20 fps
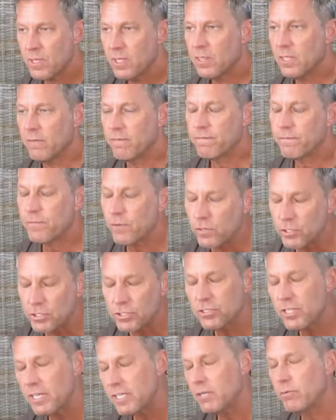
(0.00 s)
the first
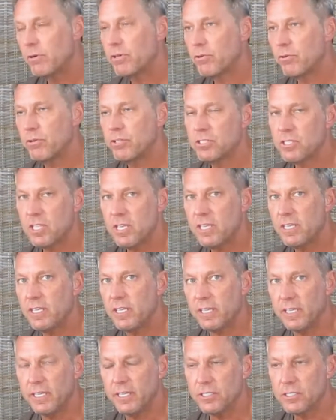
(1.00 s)
thing your recruiter's thinking
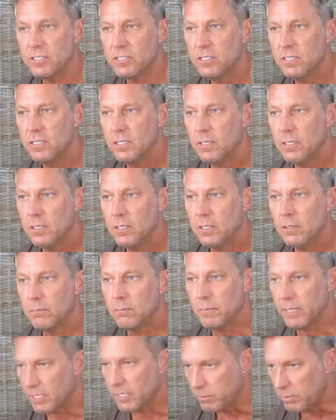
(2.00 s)
is,
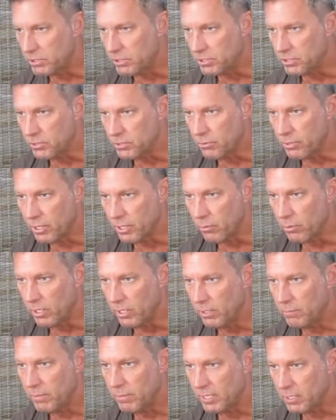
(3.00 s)
my commission's going
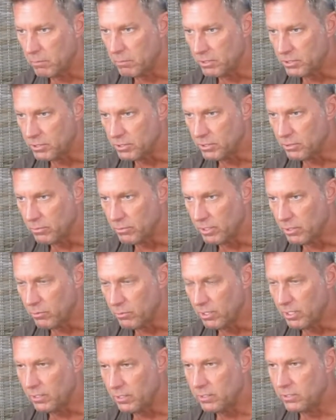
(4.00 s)
away. My commission's going
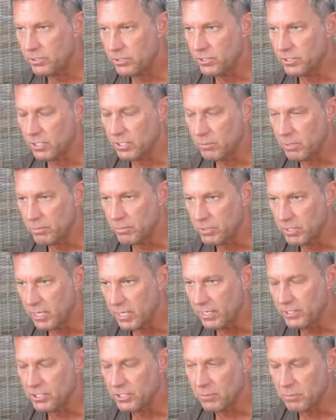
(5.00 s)
away. She's going to be upset.
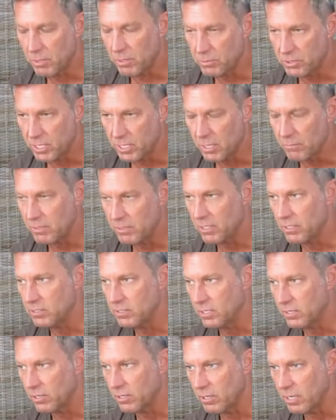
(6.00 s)
He's going to be upset because
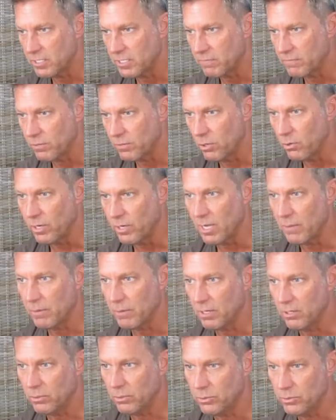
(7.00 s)
they're going to ask float, and I'm going
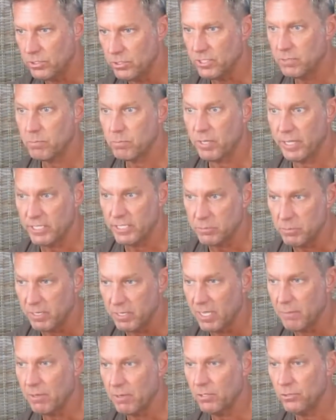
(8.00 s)
to lose this placement.
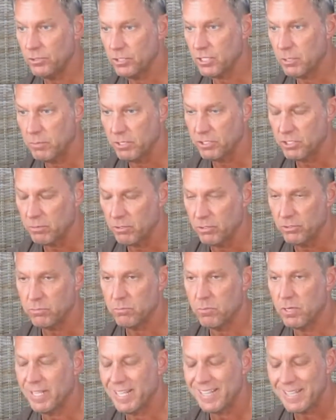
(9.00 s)
I'm going to lose commission. I'm going to lose
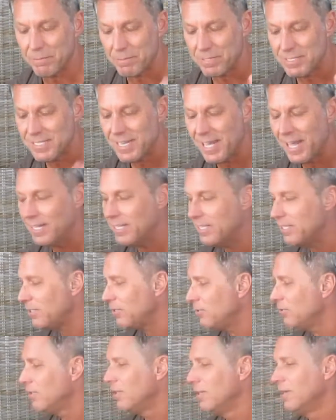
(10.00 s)
money. I'm telling
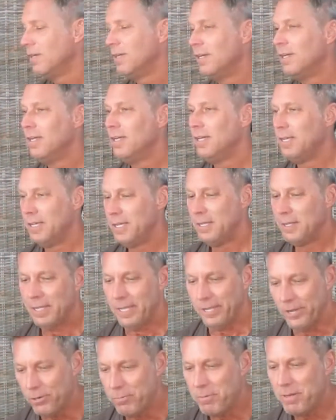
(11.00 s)
you,
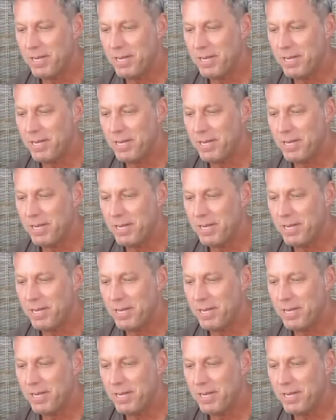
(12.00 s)
hear me